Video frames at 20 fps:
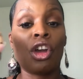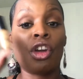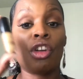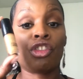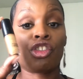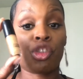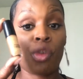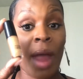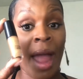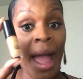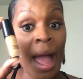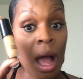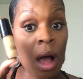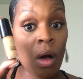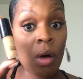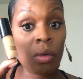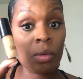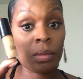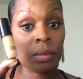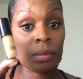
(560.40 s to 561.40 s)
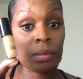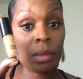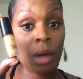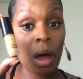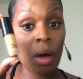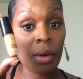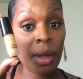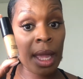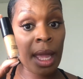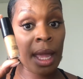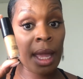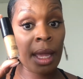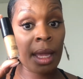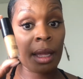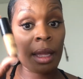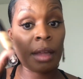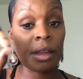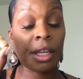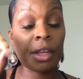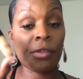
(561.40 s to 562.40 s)
Trowel. Okay,
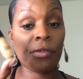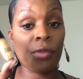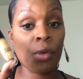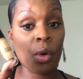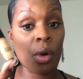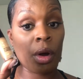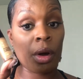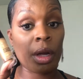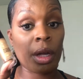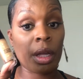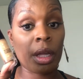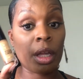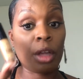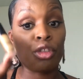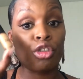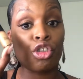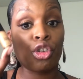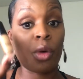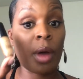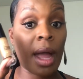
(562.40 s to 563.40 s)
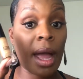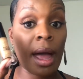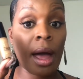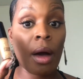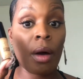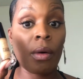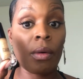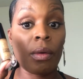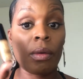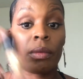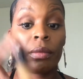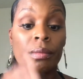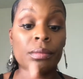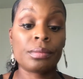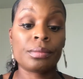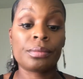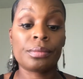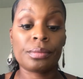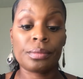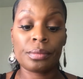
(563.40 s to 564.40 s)
Sephora Trowel
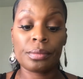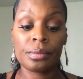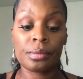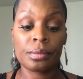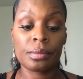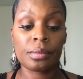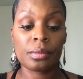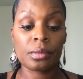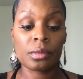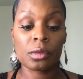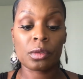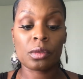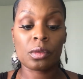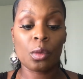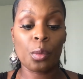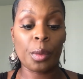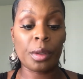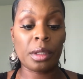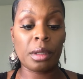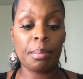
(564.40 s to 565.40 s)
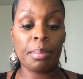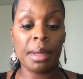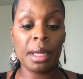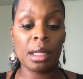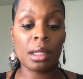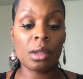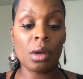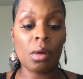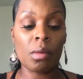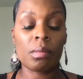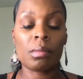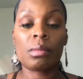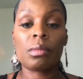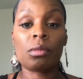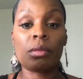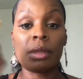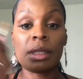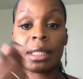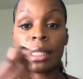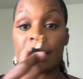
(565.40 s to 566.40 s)
with the big dot.
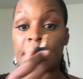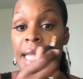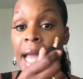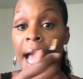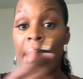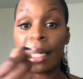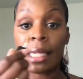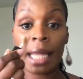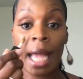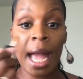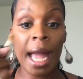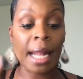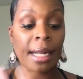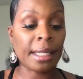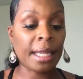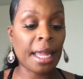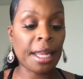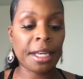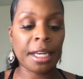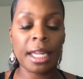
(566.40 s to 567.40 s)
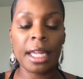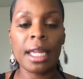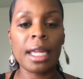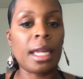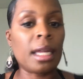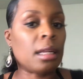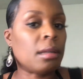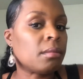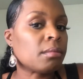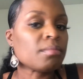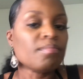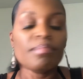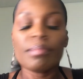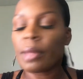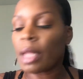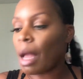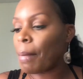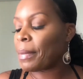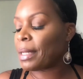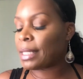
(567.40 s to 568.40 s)
That's it.
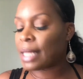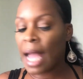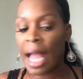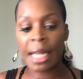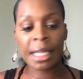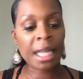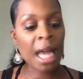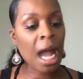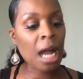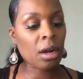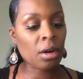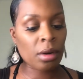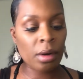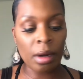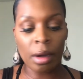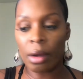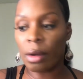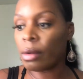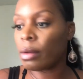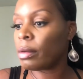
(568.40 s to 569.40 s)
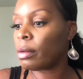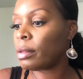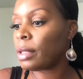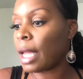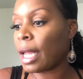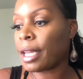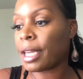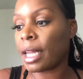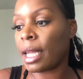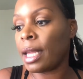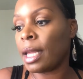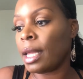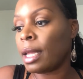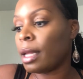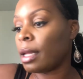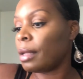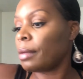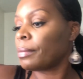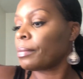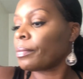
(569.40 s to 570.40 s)
I'm a dot girl. That's it.